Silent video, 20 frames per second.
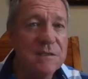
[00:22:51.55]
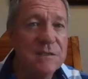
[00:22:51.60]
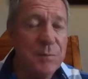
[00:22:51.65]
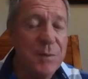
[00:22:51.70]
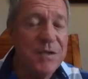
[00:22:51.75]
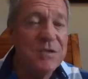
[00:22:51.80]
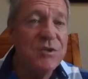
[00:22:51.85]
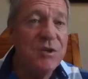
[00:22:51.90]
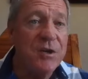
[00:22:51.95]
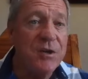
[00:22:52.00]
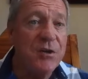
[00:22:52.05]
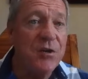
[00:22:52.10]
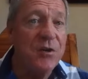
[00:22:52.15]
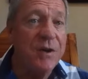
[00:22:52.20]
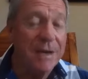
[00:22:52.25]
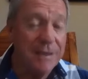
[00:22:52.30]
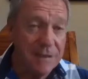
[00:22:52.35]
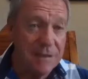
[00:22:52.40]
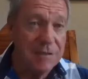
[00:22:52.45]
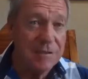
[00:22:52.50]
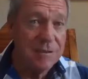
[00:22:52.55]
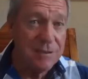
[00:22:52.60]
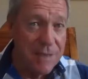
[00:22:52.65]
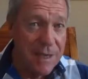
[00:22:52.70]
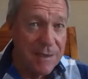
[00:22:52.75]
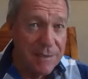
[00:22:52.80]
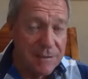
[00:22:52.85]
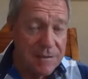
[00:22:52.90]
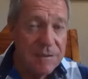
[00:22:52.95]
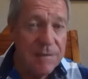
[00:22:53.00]
especially in the United
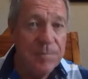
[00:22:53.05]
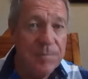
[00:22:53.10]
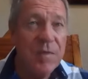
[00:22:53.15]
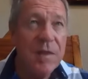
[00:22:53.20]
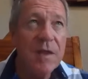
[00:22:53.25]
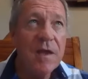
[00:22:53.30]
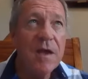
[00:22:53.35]
States,